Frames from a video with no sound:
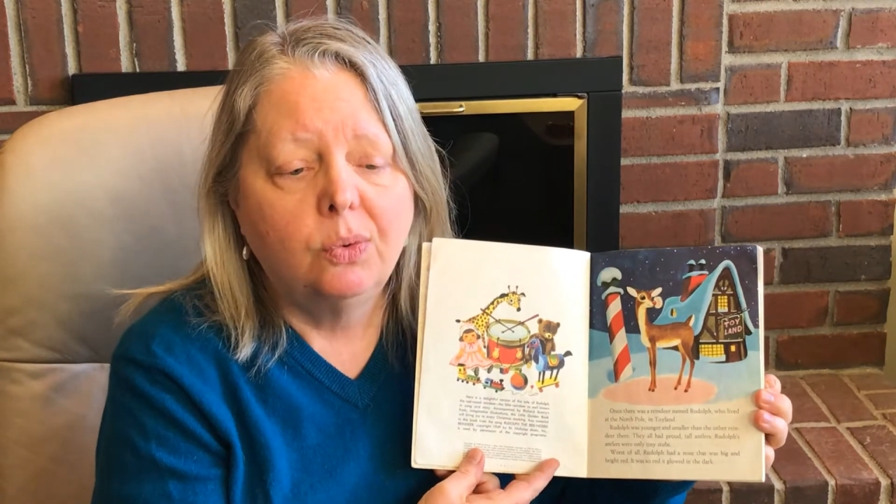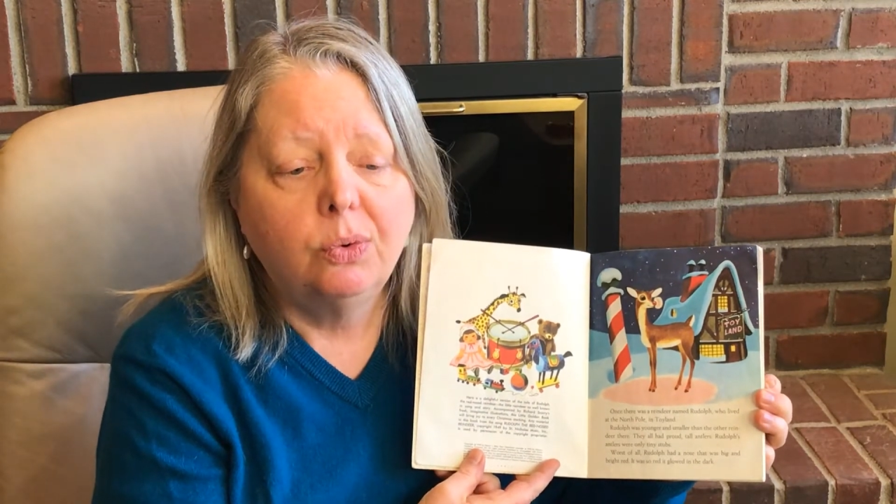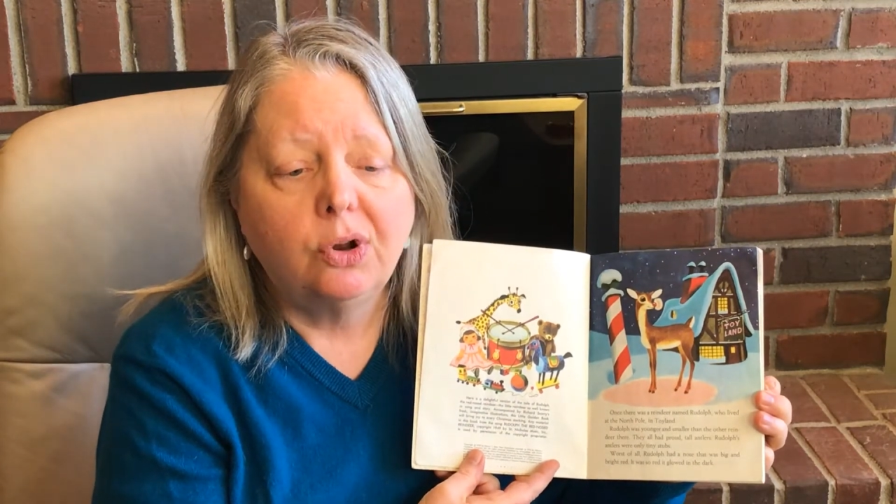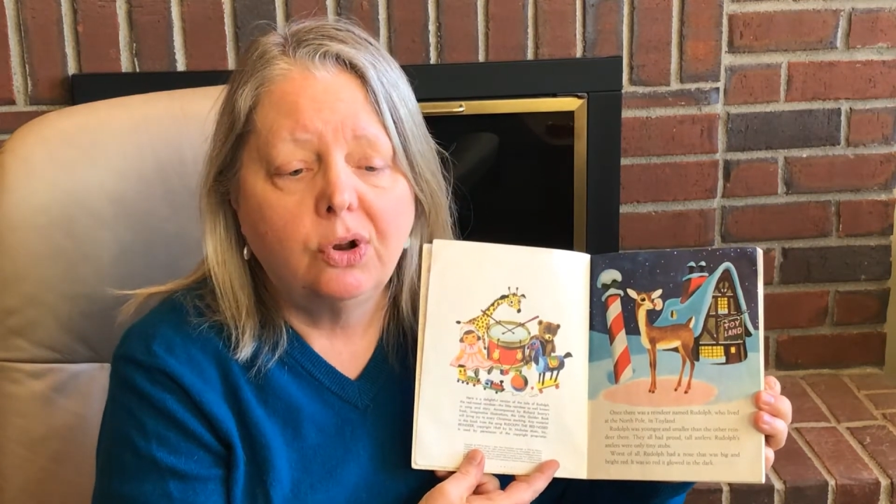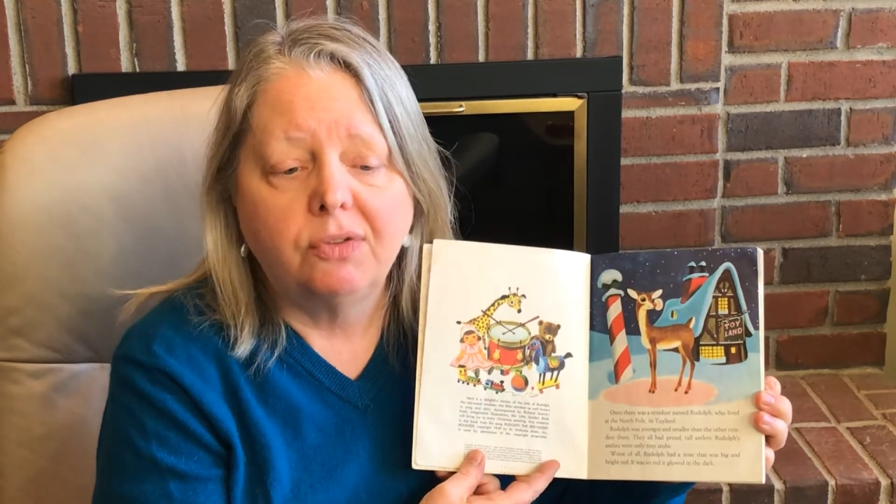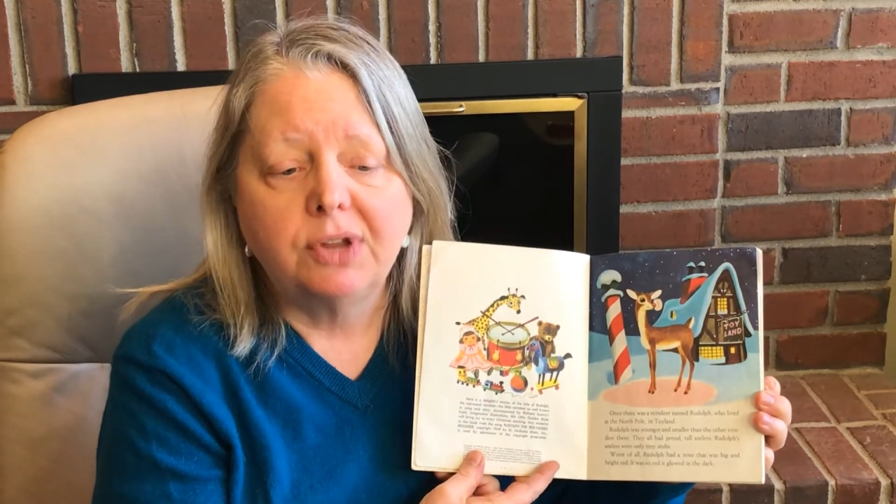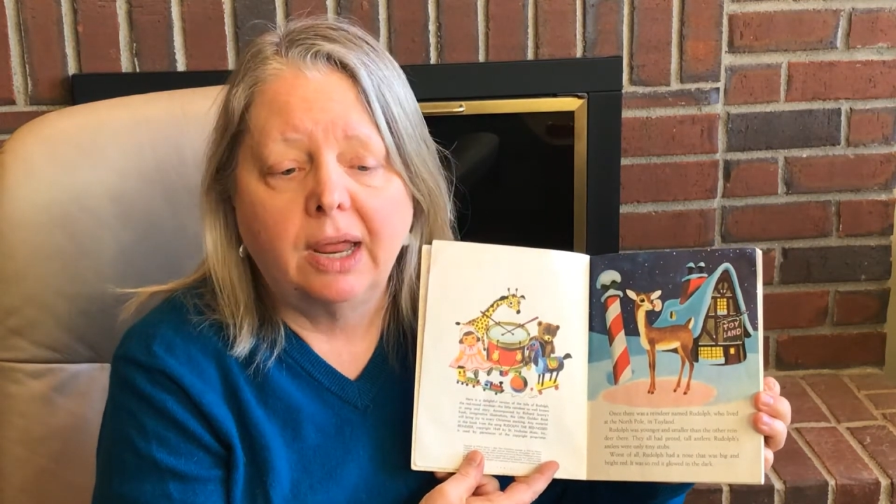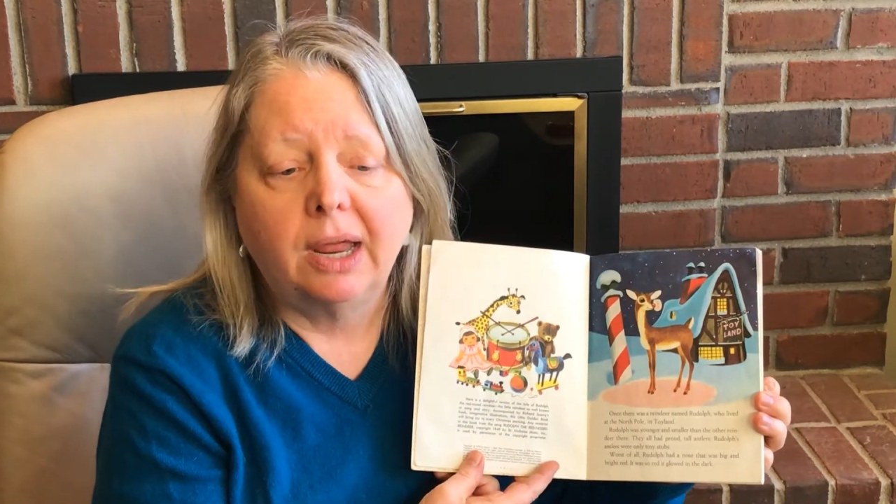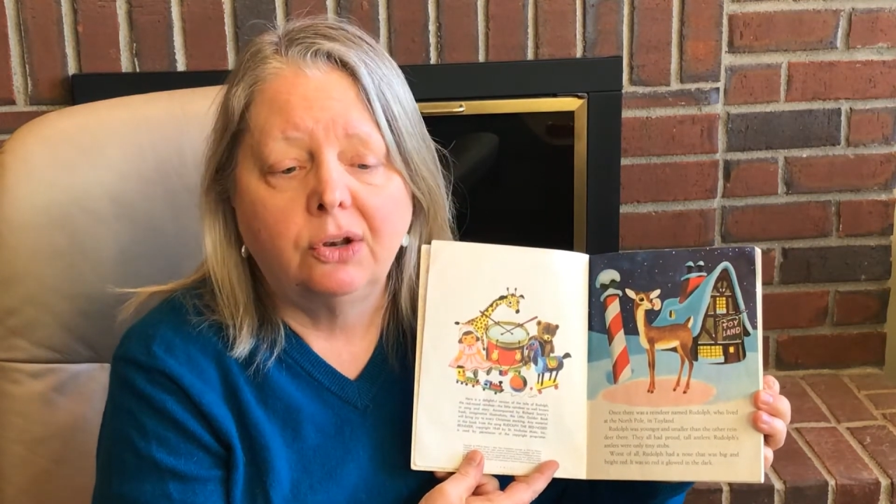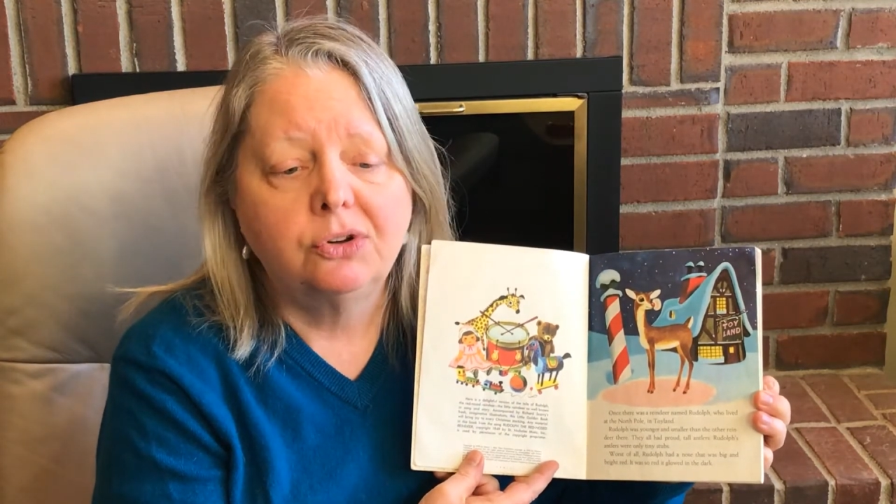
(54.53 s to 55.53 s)
Rudolph's
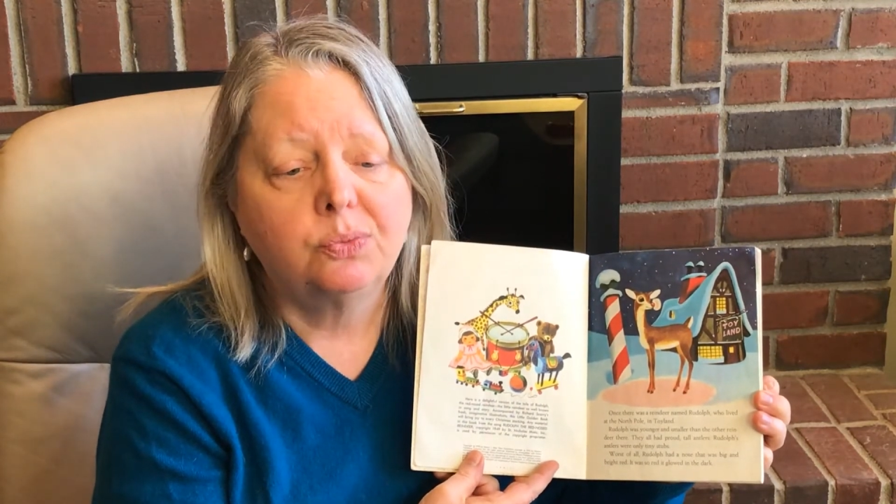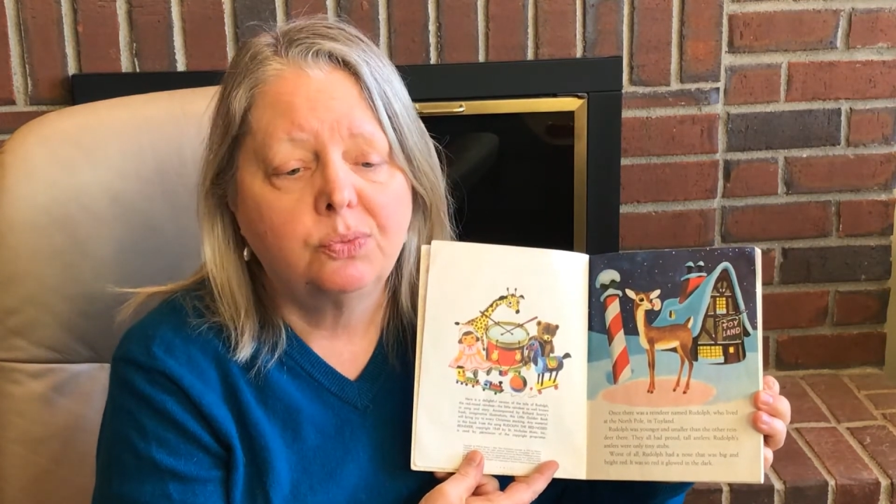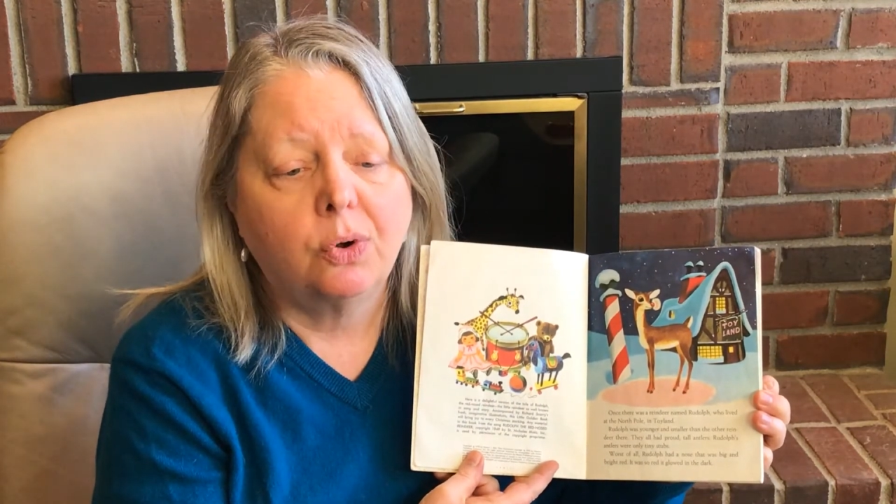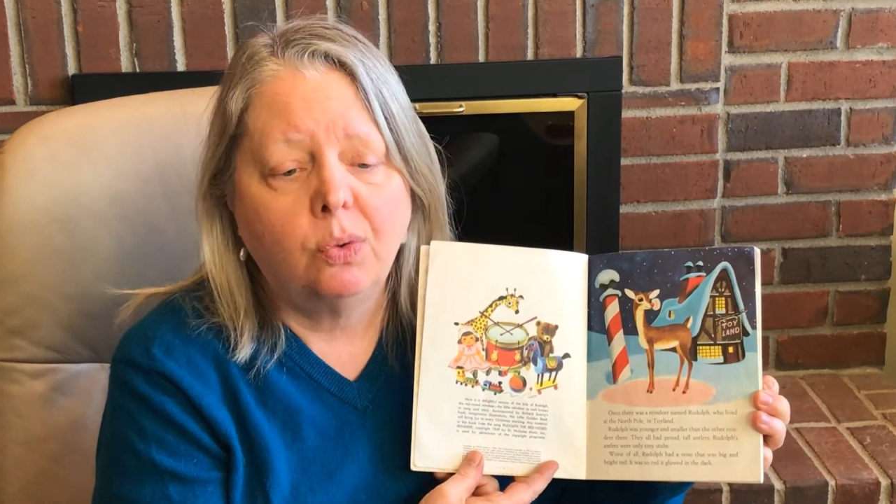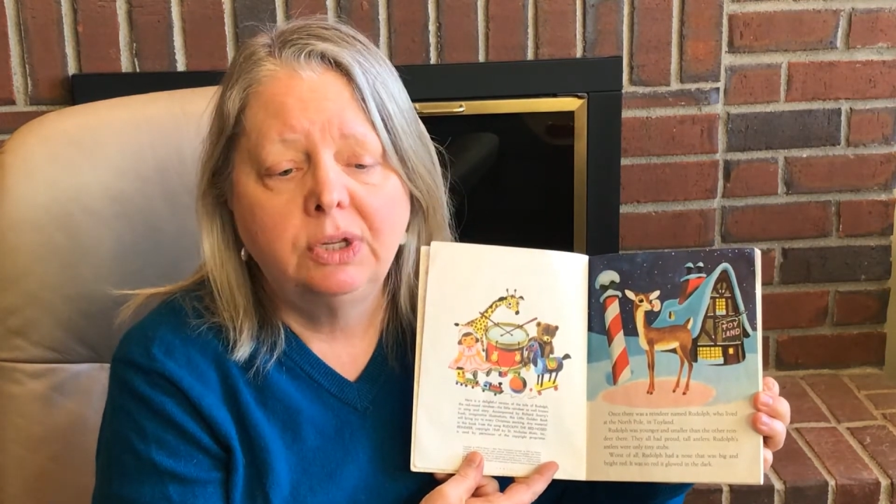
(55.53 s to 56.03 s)
antlers were